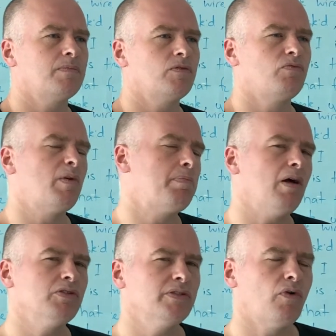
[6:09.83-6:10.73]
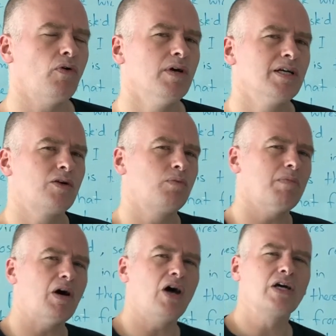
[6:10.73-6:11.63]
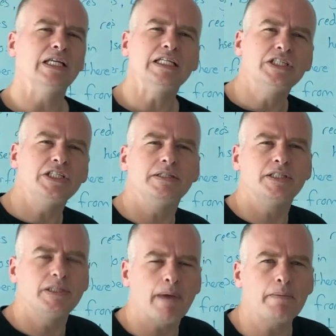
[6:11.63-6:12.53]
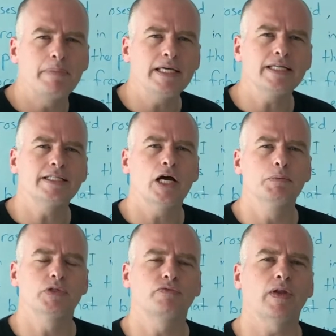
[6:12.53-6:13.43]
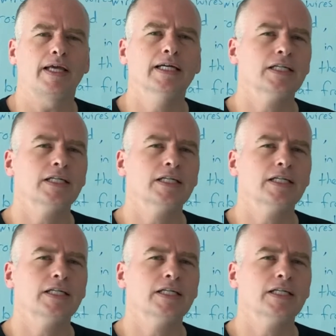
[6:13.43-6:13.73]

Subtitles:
repulsive or ugly she might be in terms of like